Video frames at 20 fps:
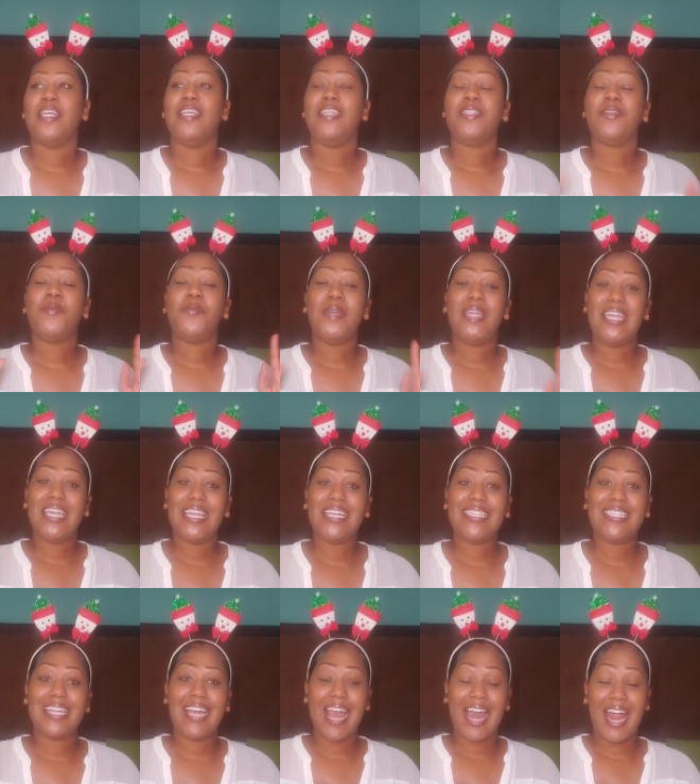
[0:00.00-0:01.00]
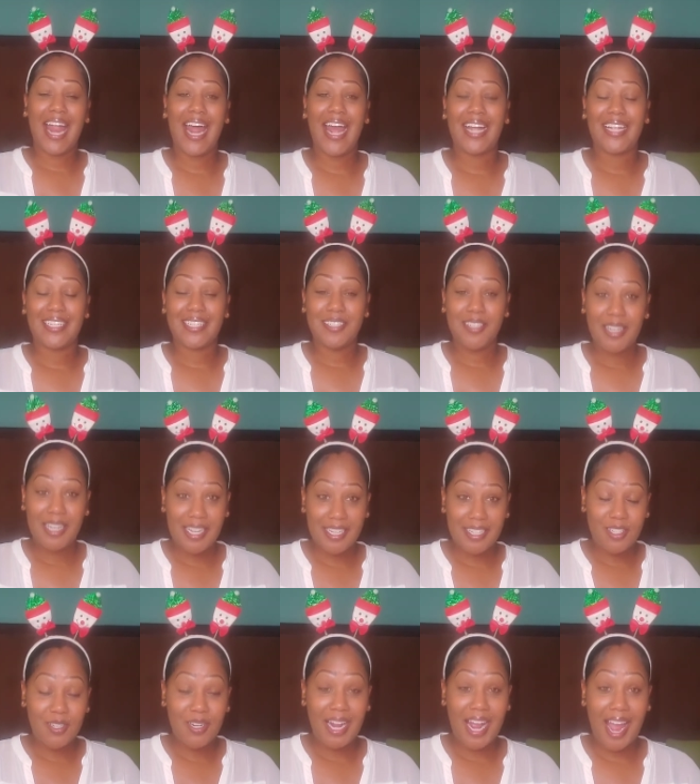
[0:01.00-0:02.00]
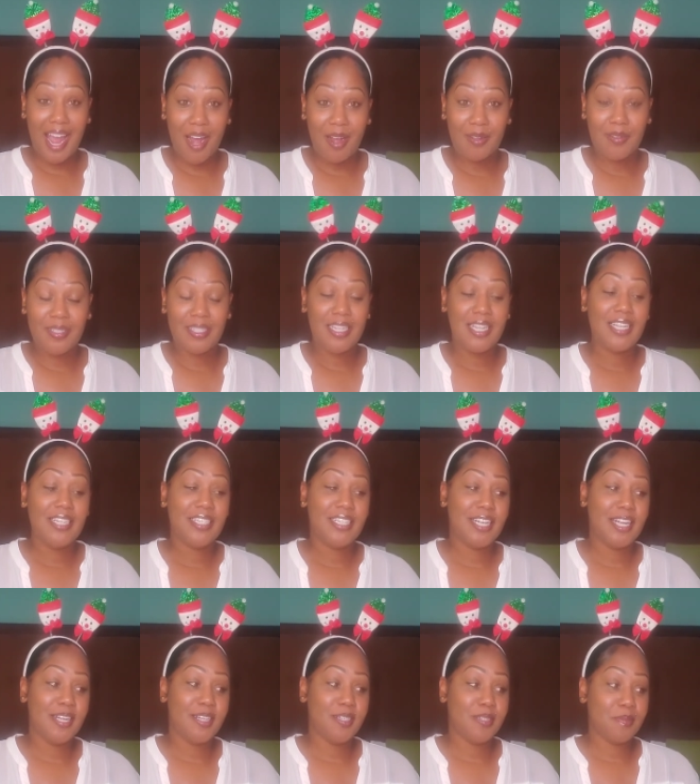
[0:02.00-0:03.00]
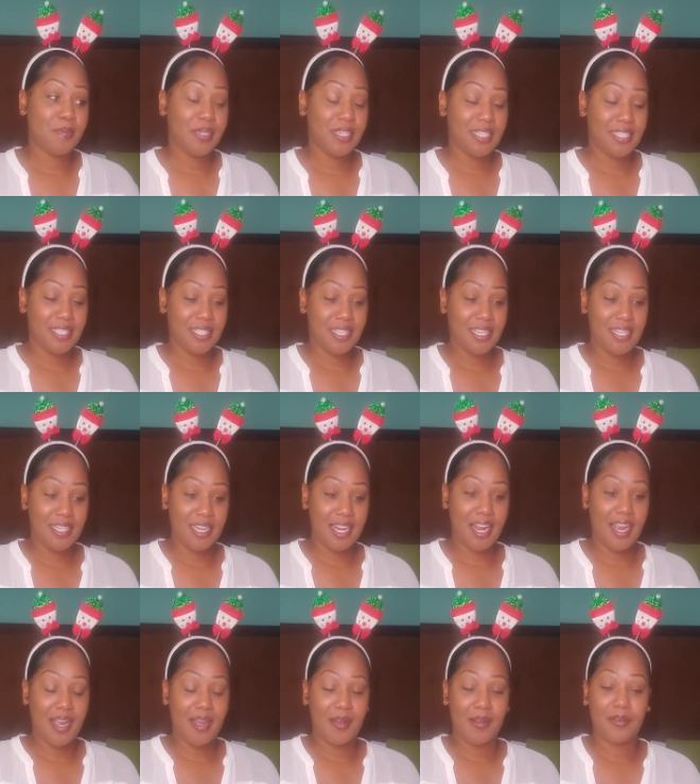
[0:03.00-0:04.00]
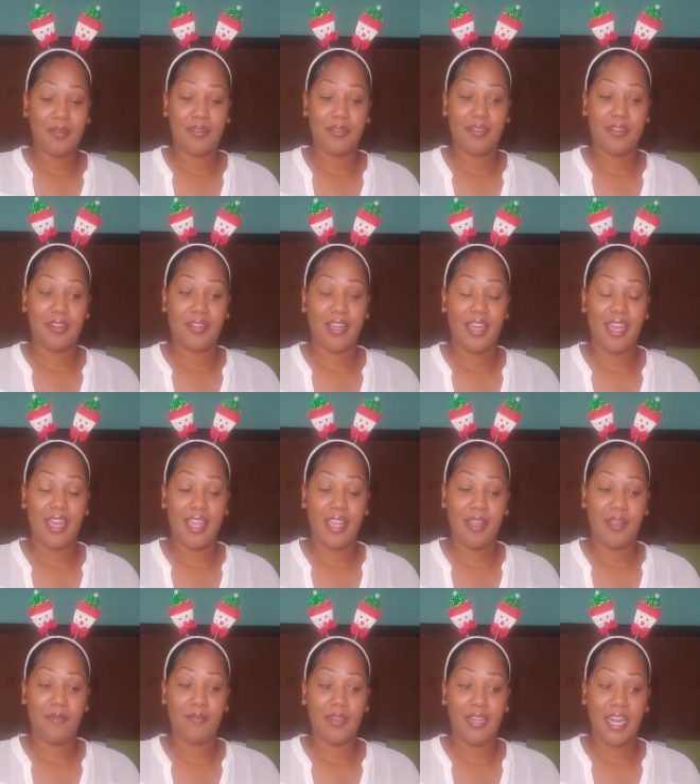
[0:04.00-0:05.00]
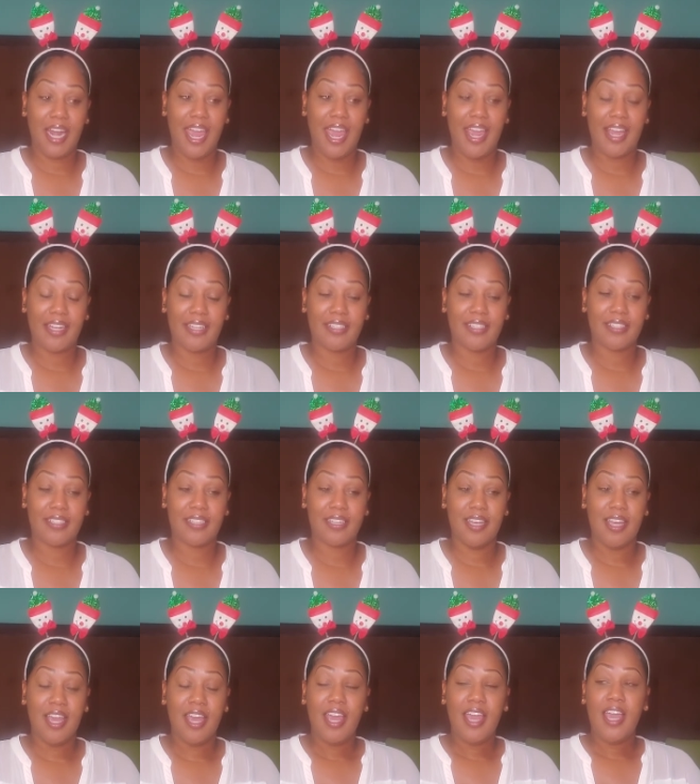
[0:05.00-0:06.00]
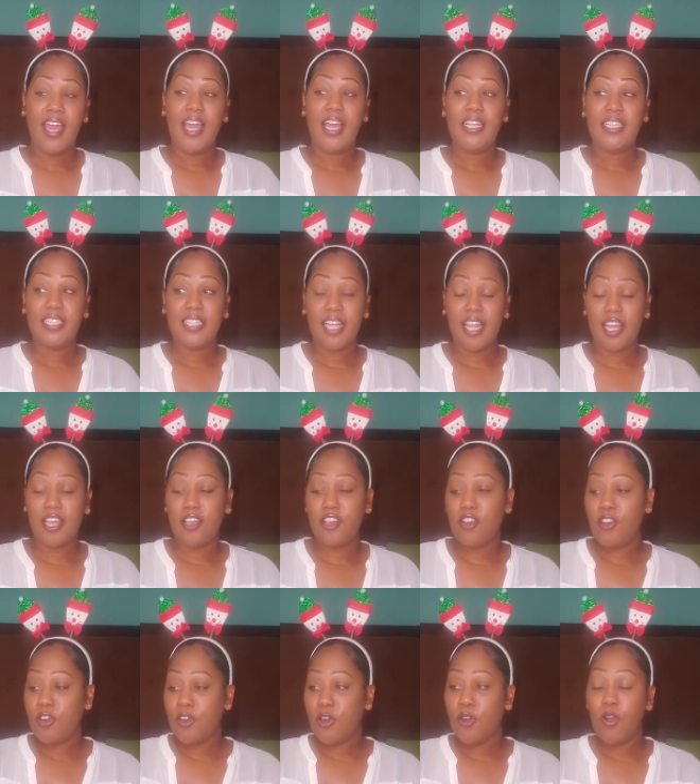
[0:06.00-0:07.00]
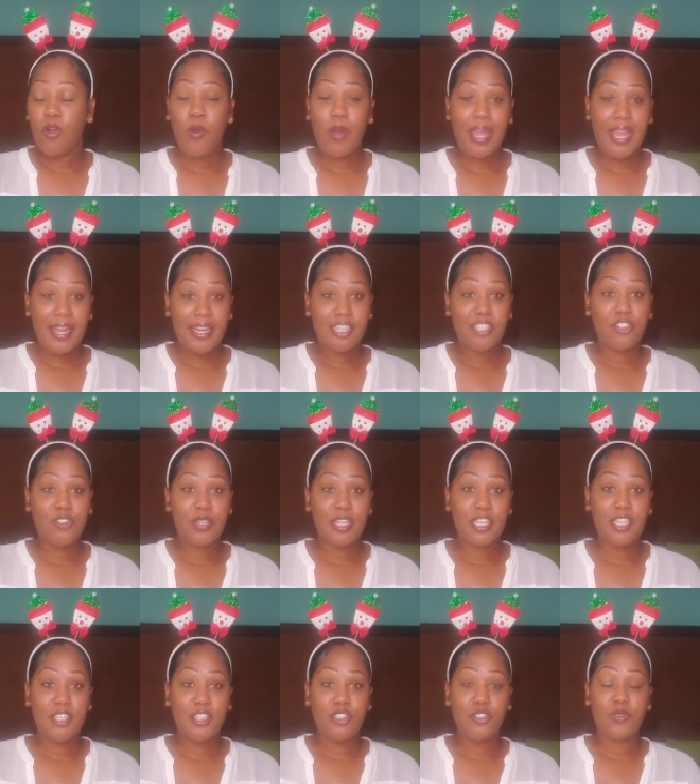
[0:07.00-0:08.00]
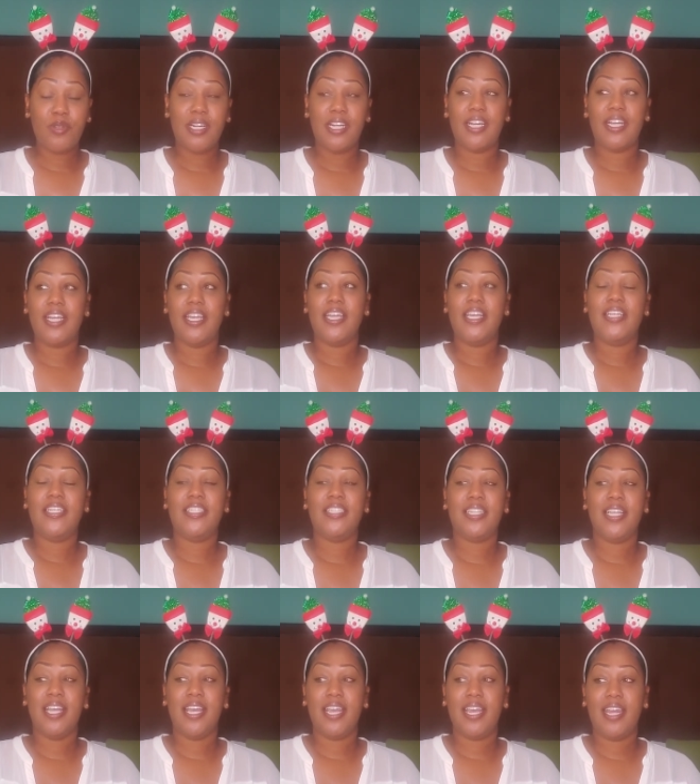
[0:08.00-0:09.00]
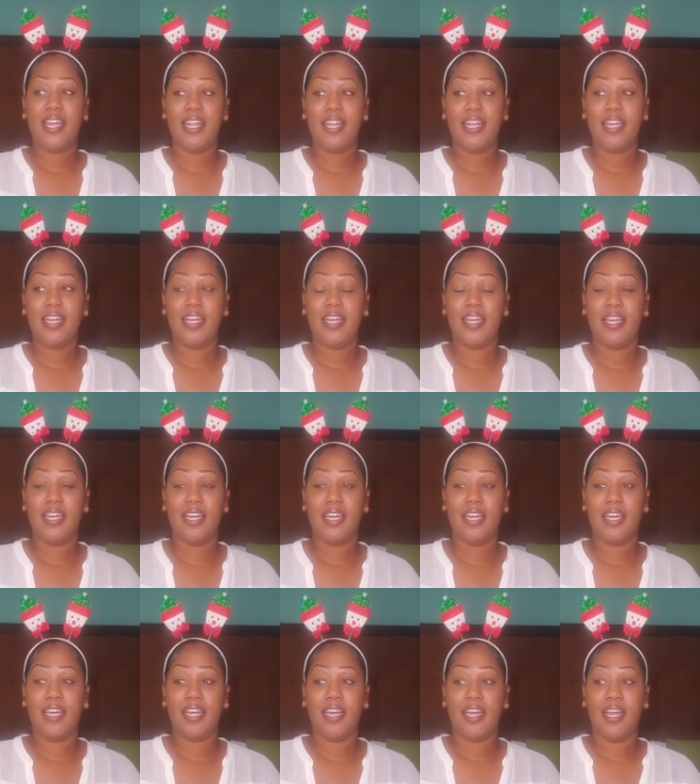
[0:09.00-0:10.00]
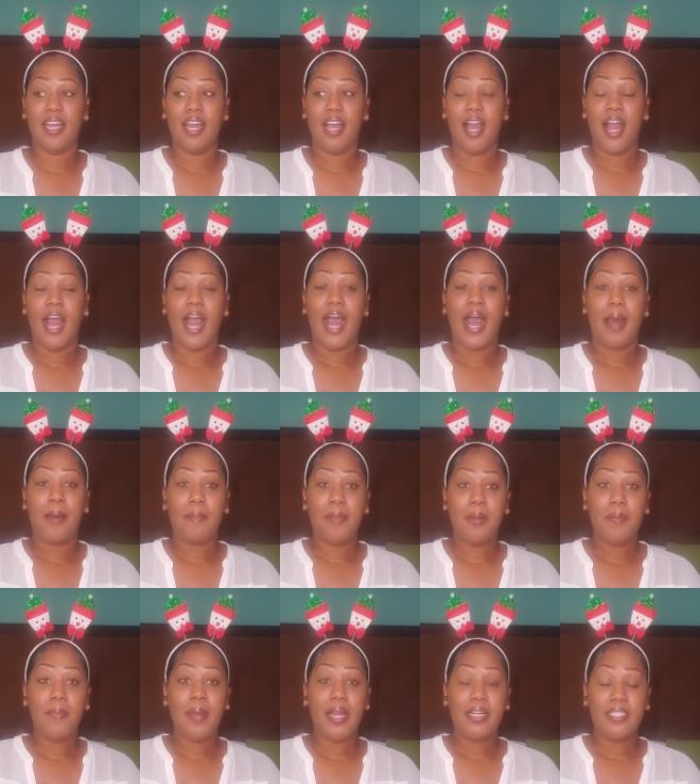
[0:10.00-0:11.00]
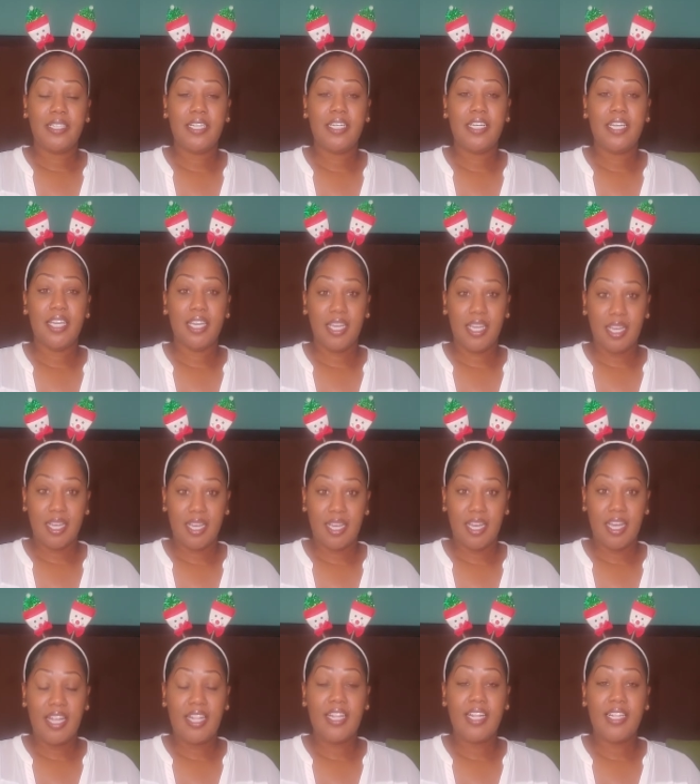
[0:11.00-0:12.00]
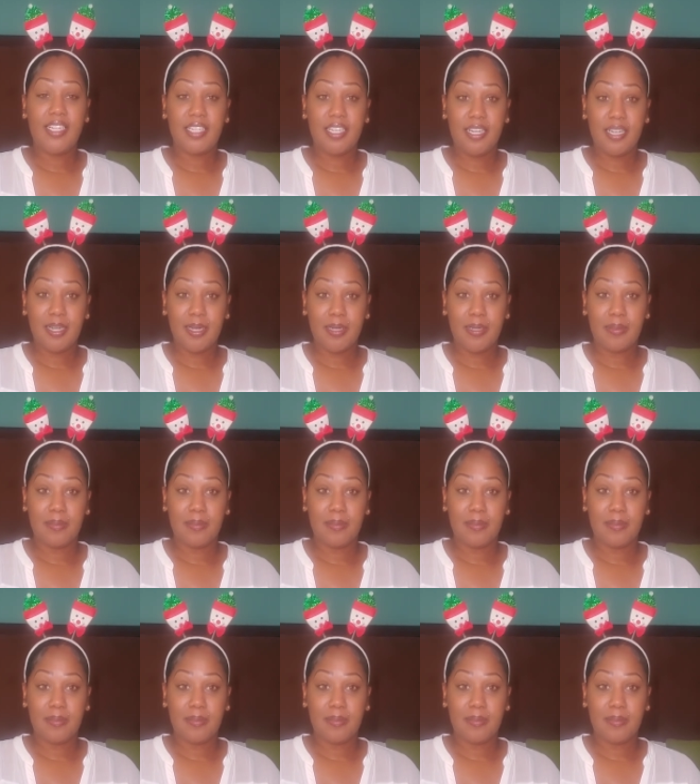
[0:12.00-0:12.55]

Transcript: So we get the to get to the house. He tells me to sit down and relax. He said, go, go ahead and drink your drink. He said, I'm about to get in the tub.